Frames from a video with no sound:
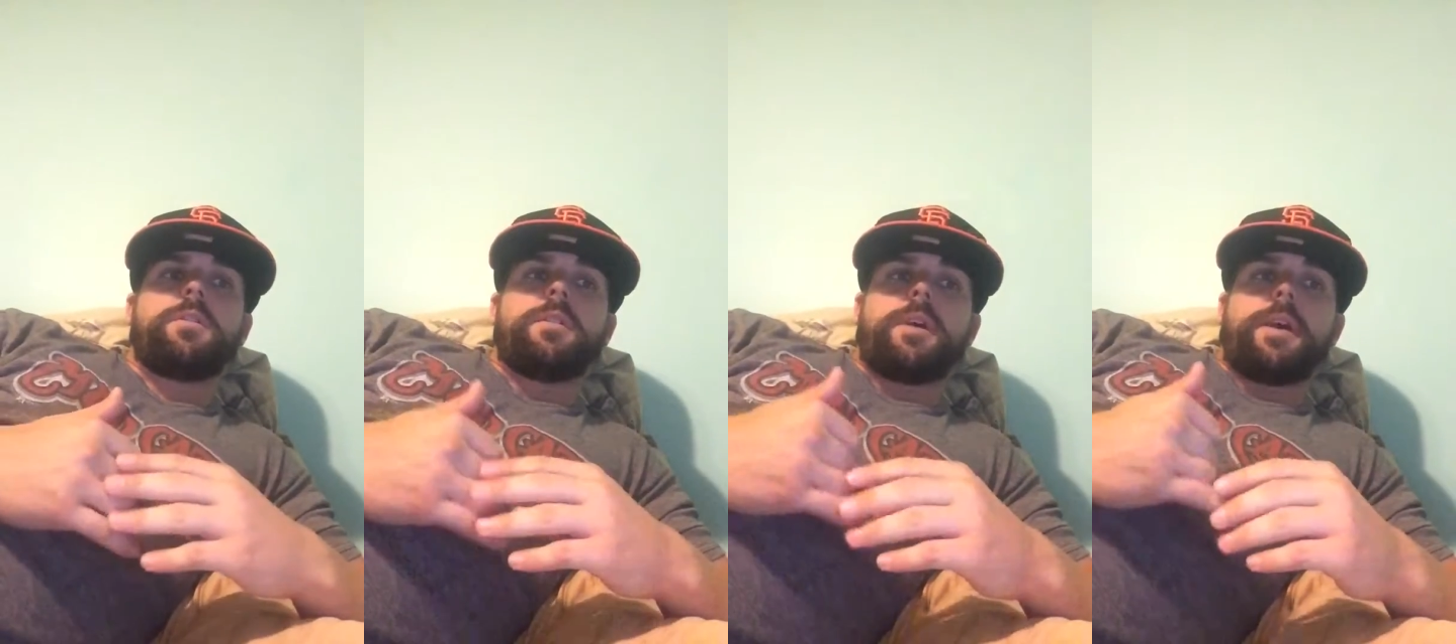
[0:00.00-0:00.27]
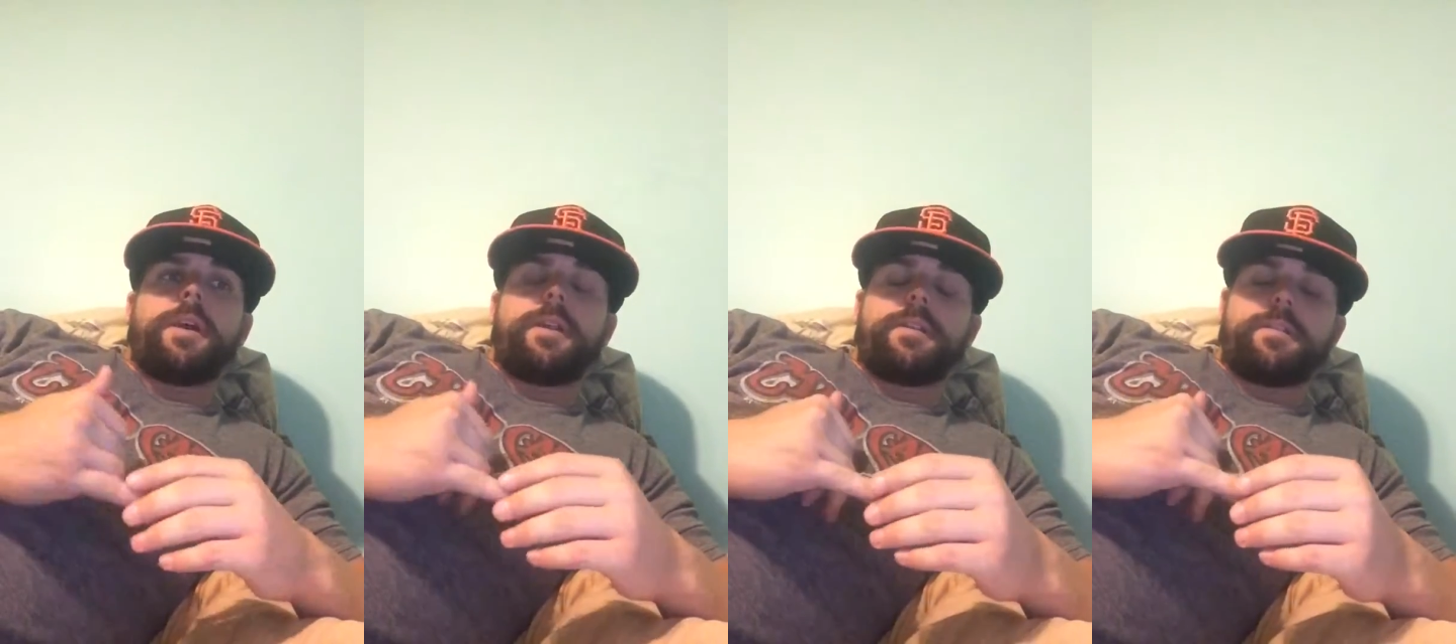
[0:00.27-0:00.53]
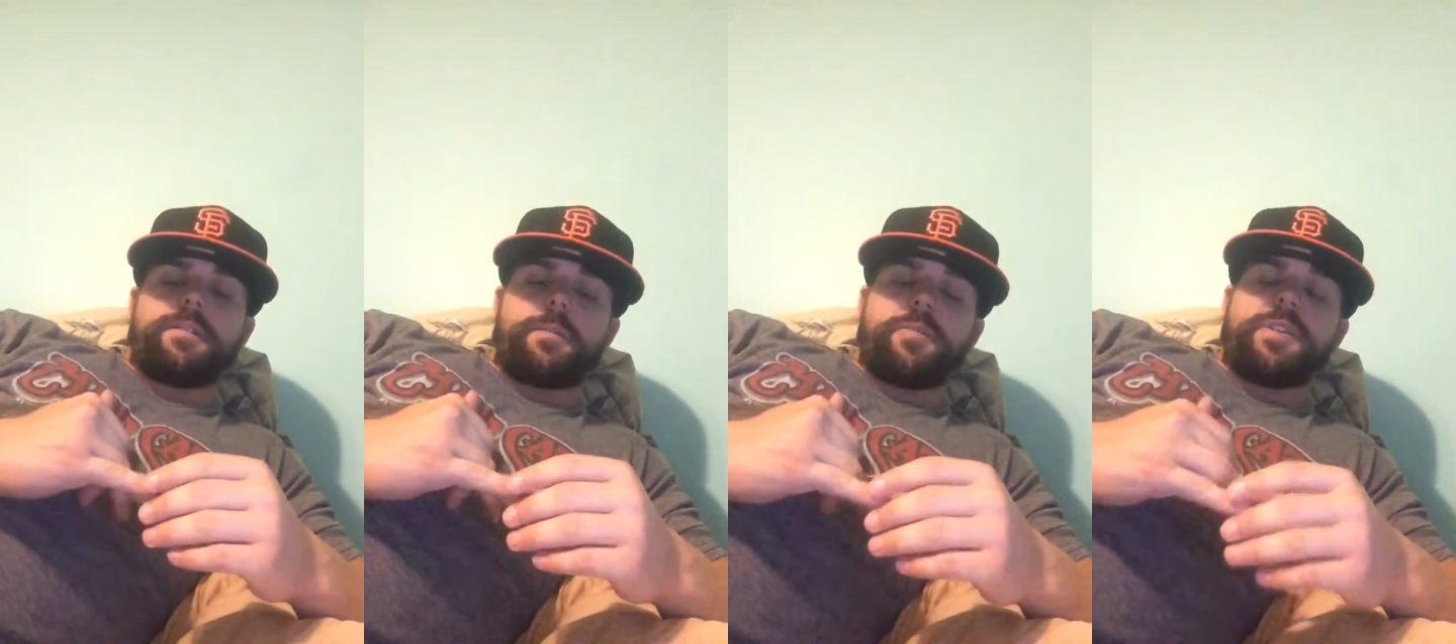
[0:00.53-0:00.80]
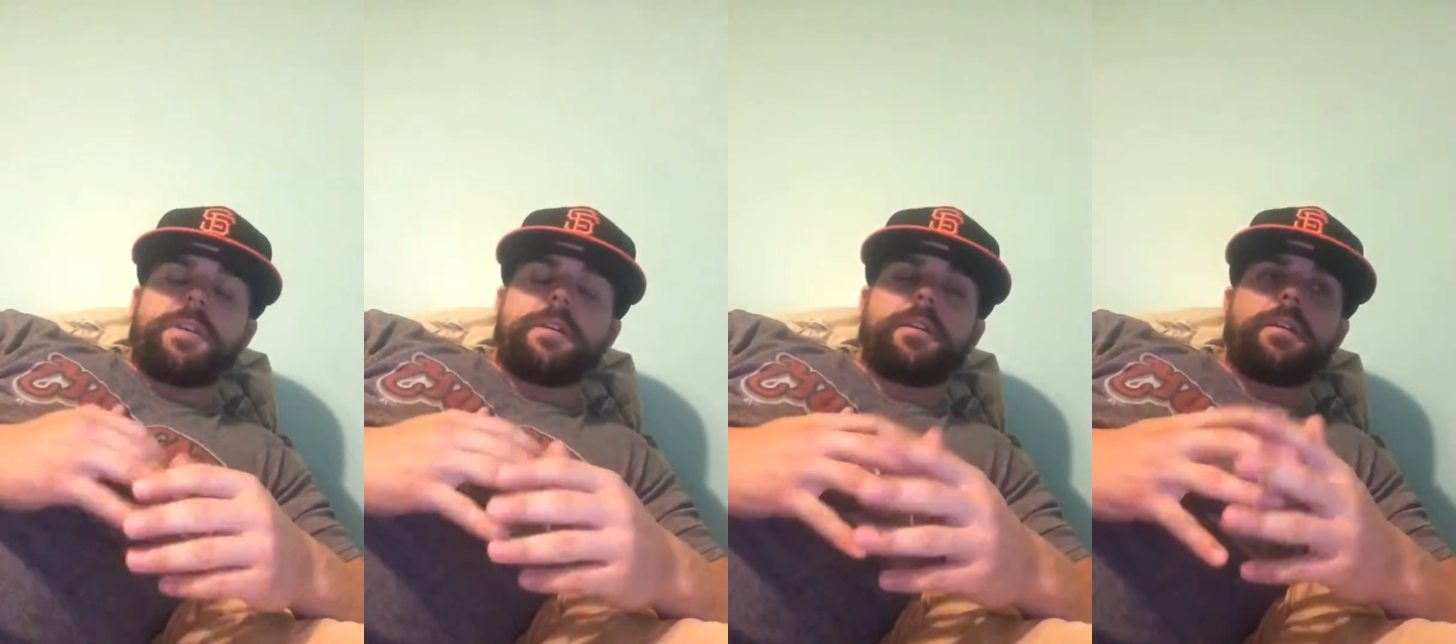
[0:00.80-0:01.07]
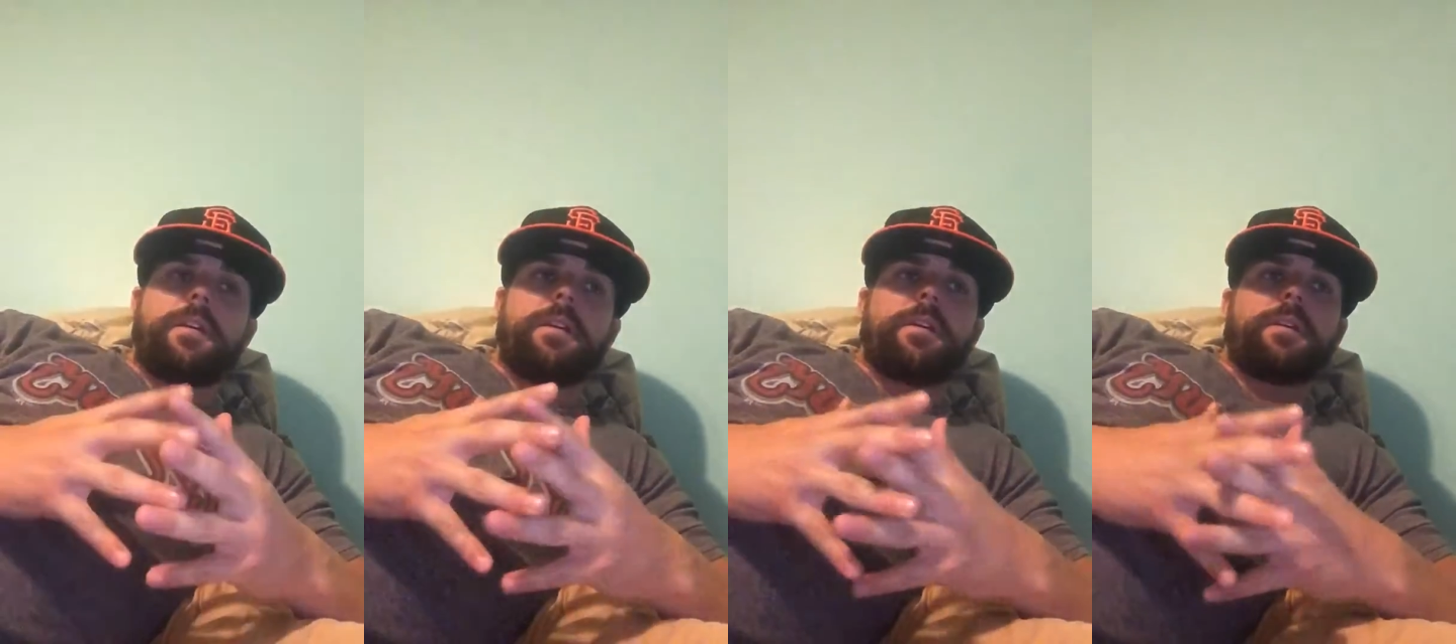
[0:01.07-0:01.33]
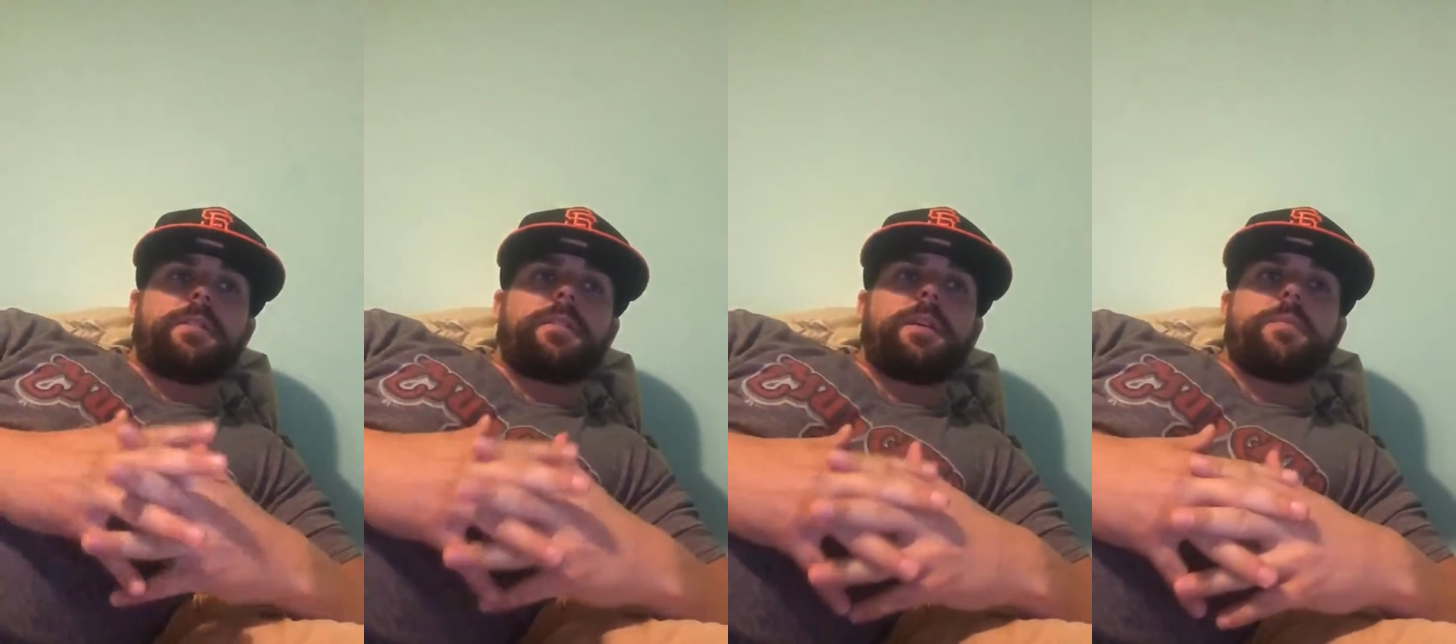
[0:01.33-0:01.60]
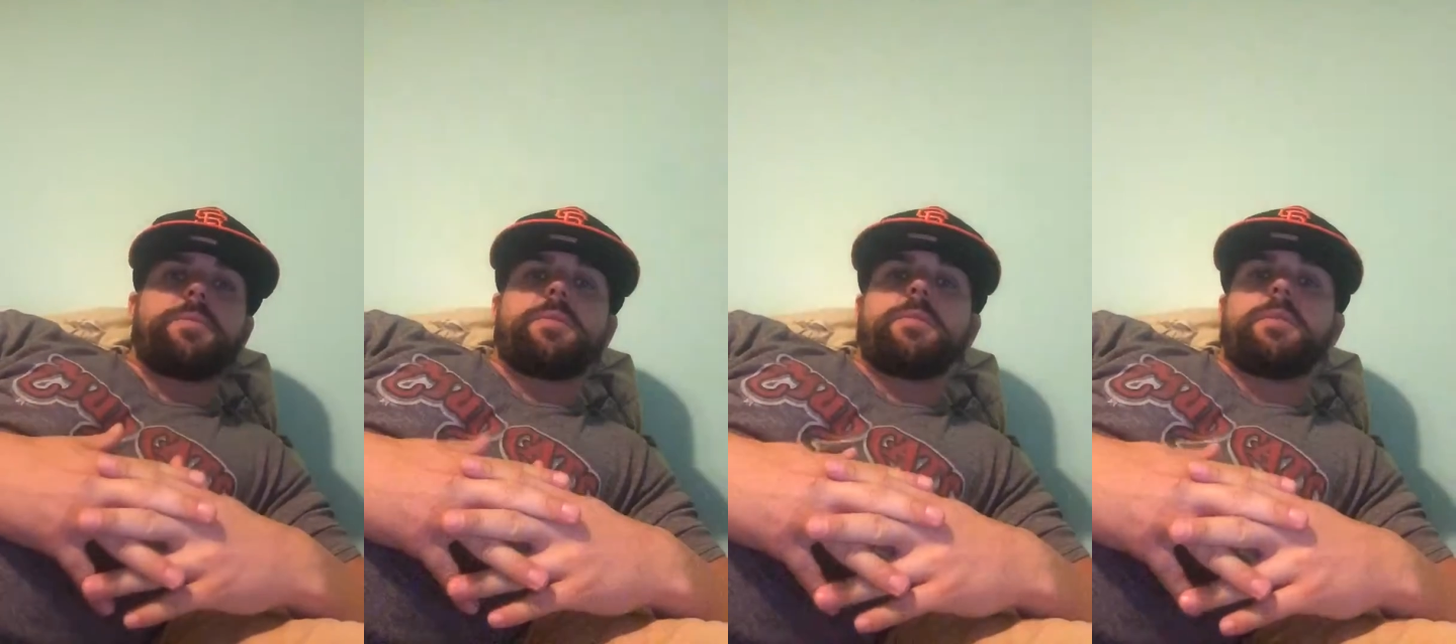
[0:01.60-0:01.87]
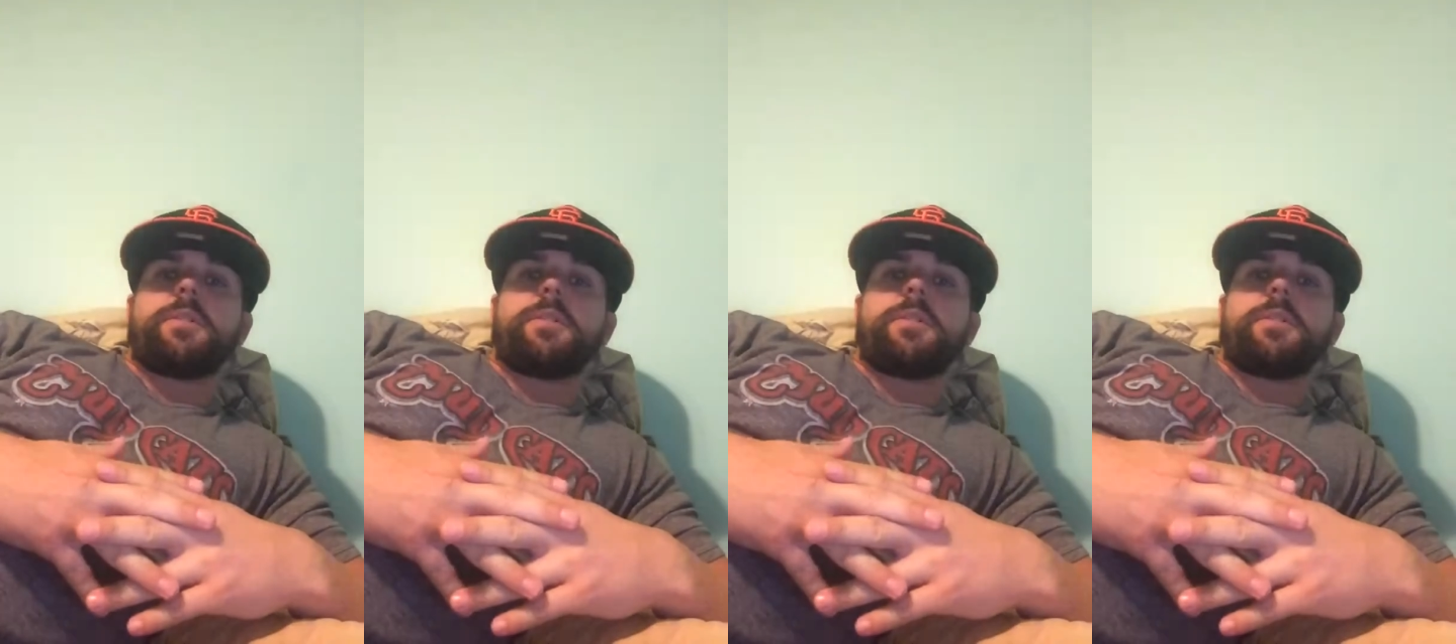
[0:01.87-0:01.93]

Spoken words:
and some of the exceptions